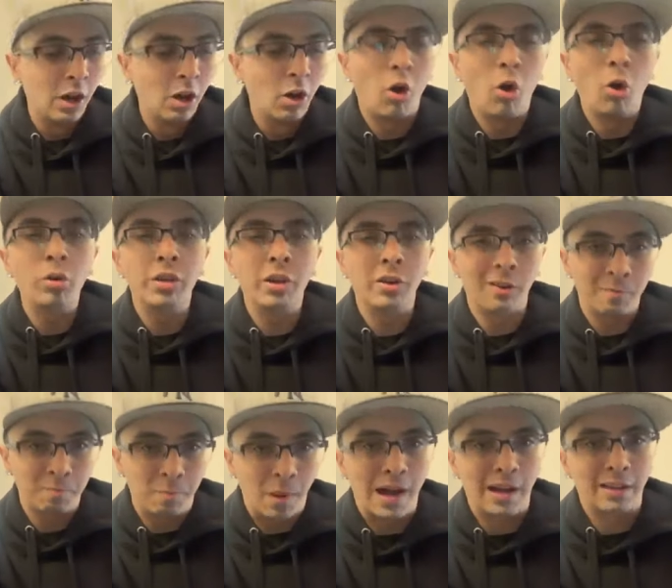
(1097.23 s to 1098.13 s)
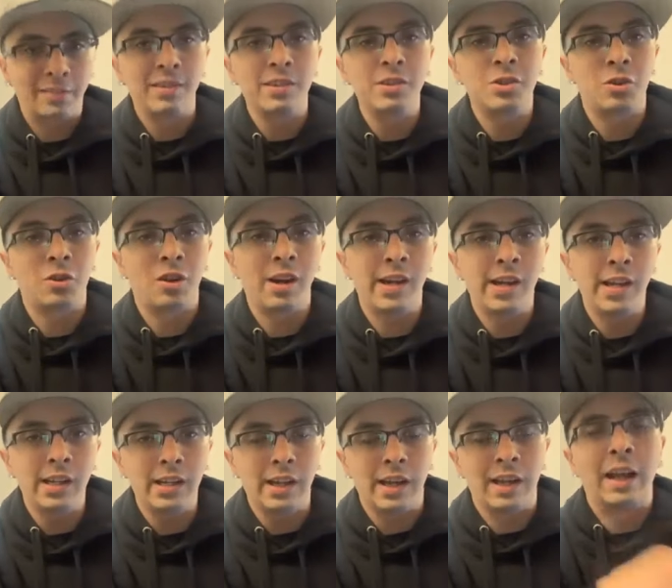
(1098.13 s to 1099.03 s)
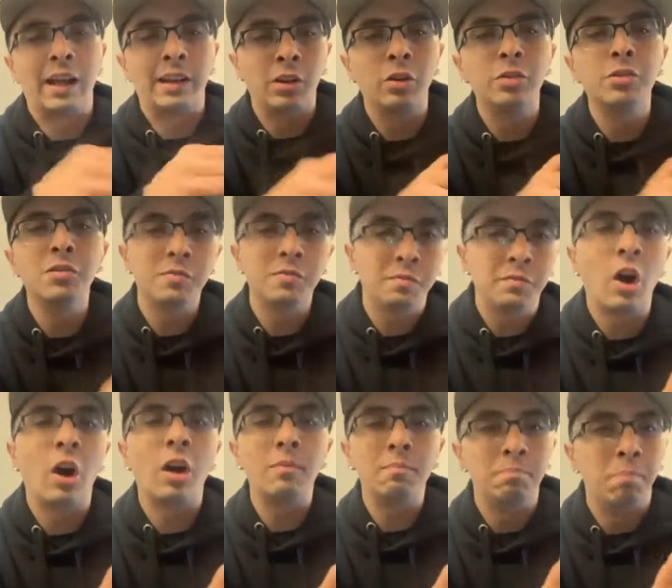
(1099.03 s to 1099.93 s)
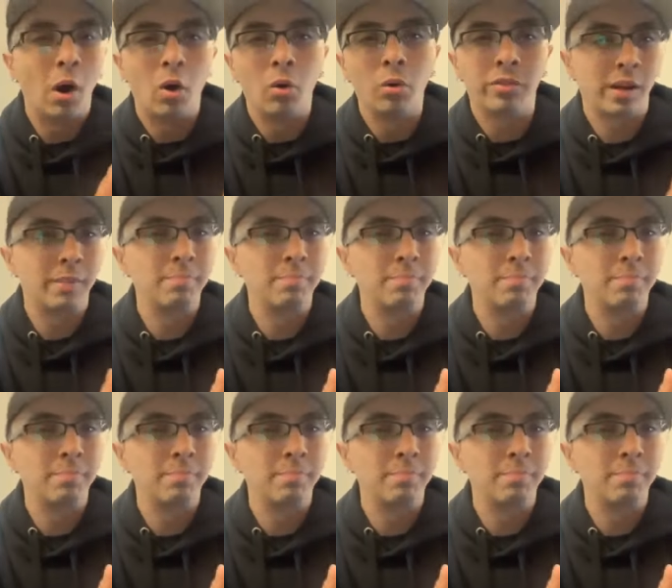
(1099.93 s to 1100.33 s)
whole year of boxing training, and I know you've done both,